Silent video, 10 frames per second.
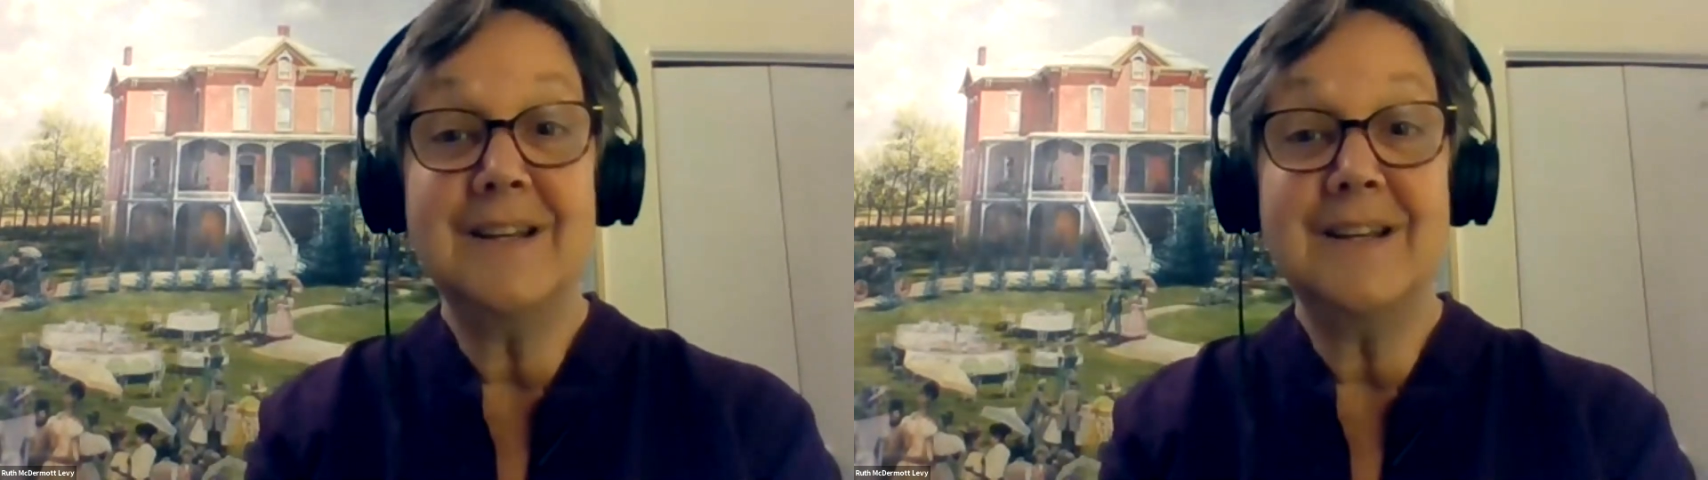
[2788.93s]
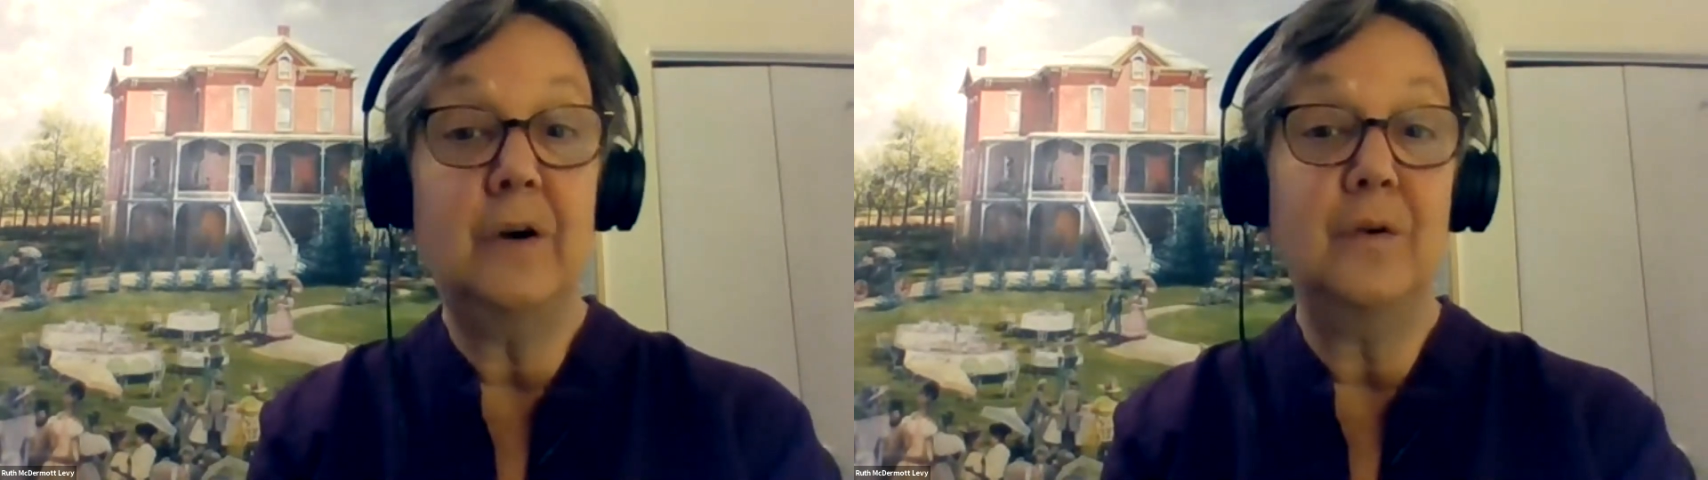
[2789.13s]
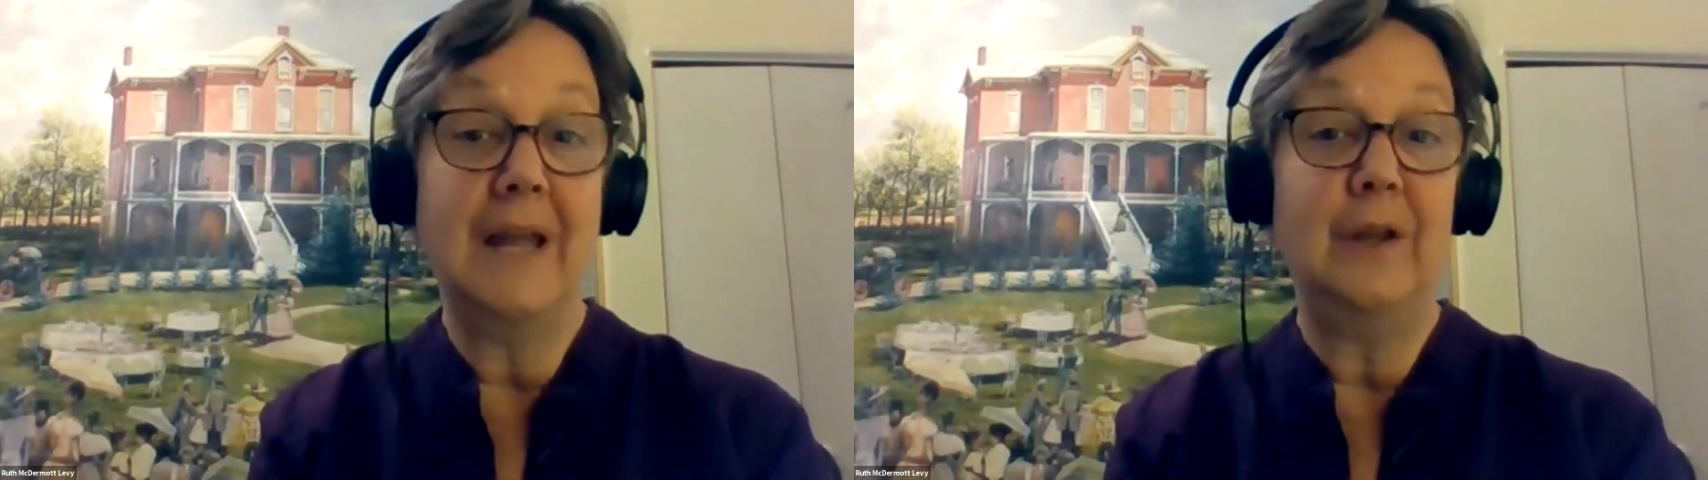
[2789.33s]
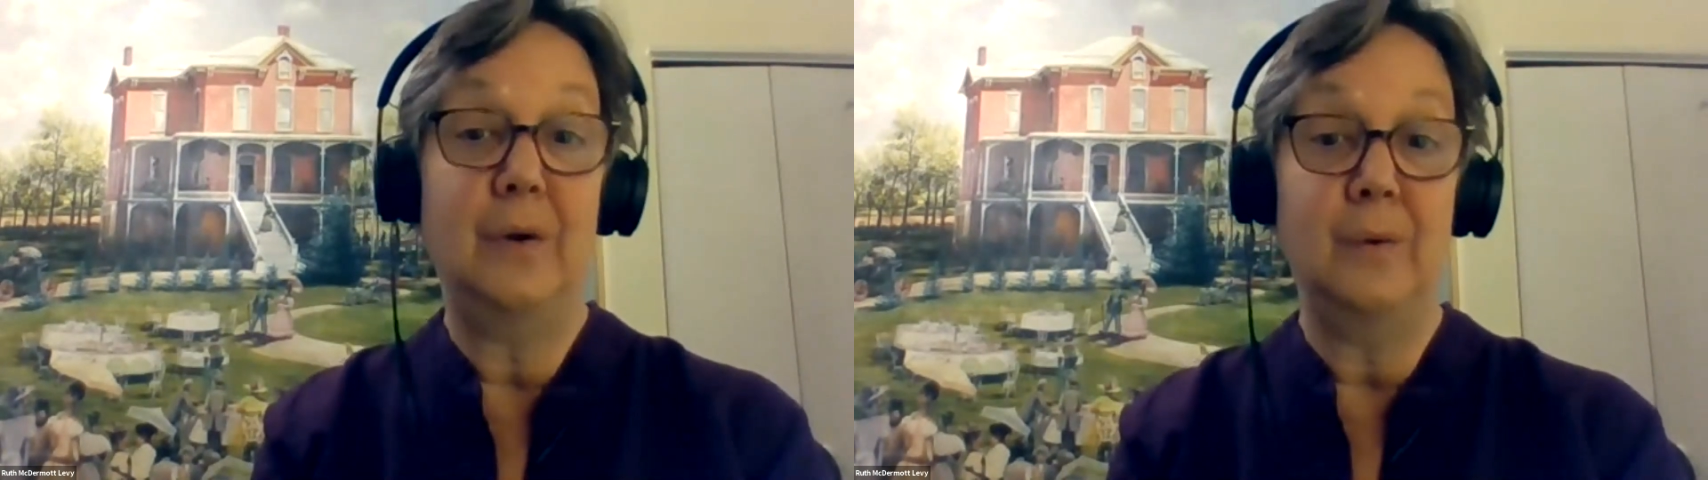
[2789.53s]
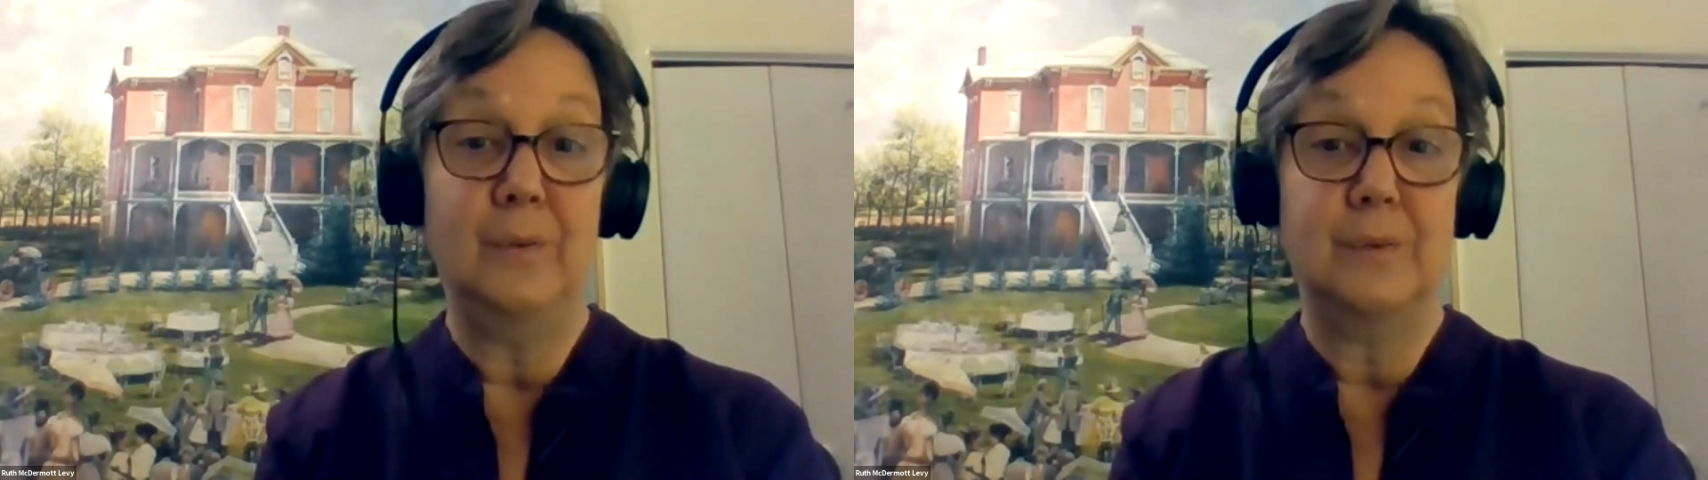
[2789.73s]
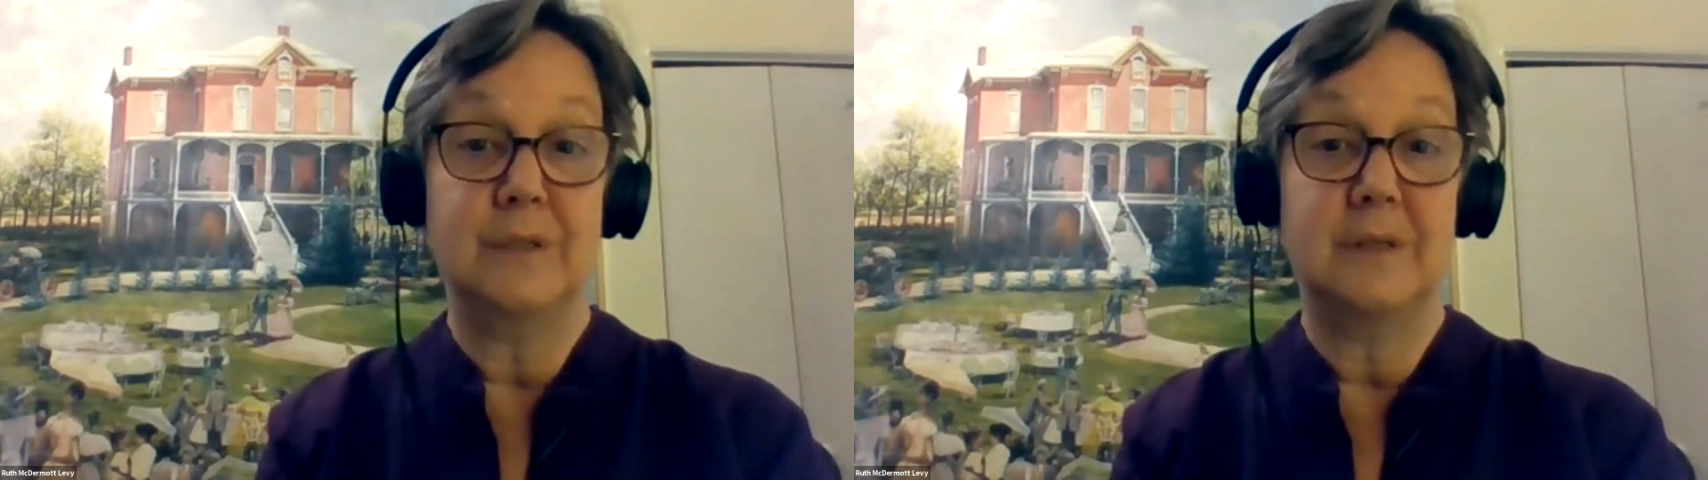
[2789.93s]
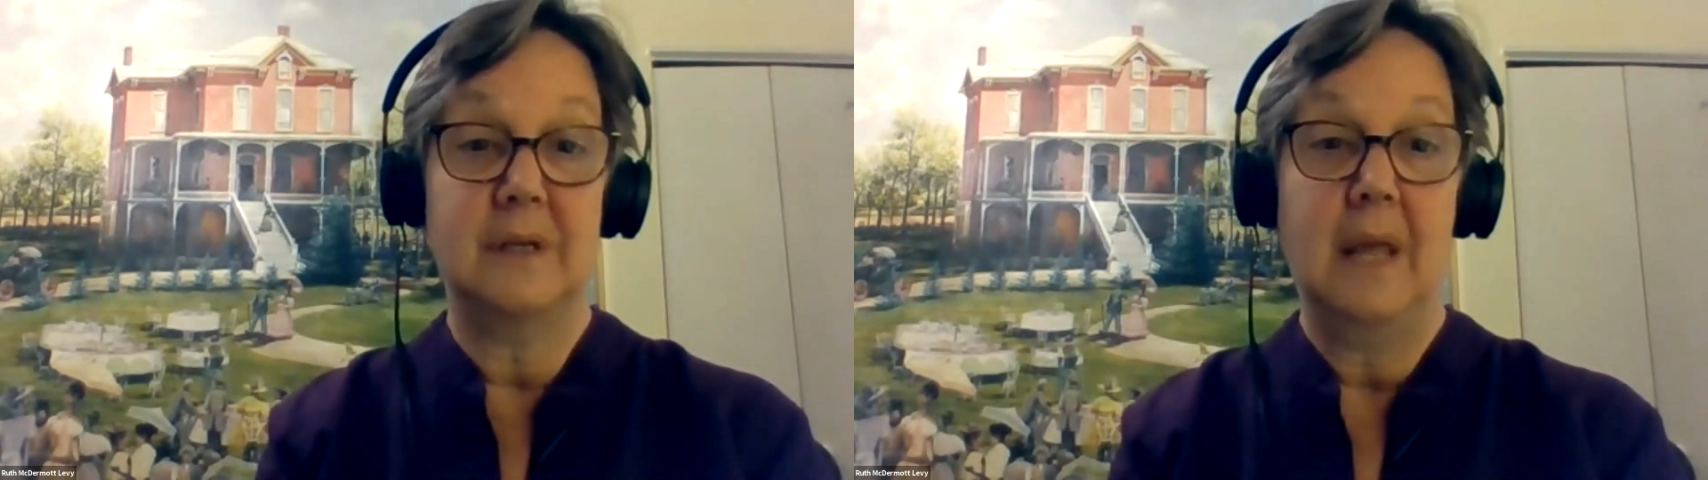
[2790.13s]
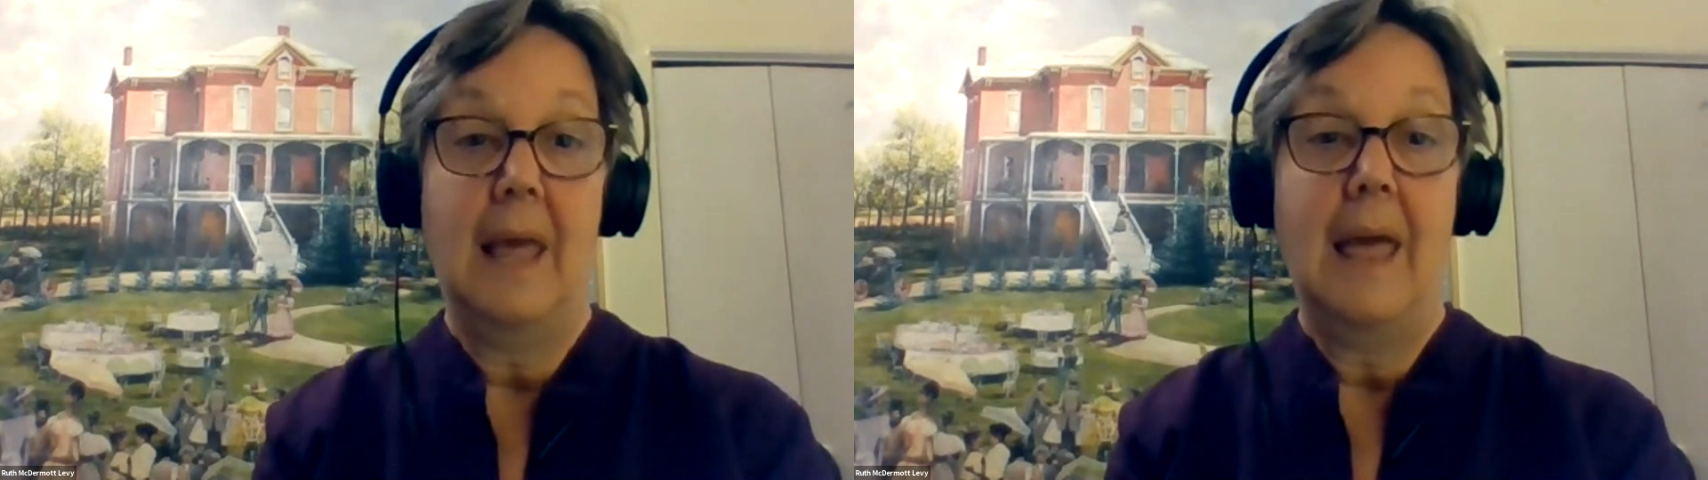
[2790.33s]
they don't get used.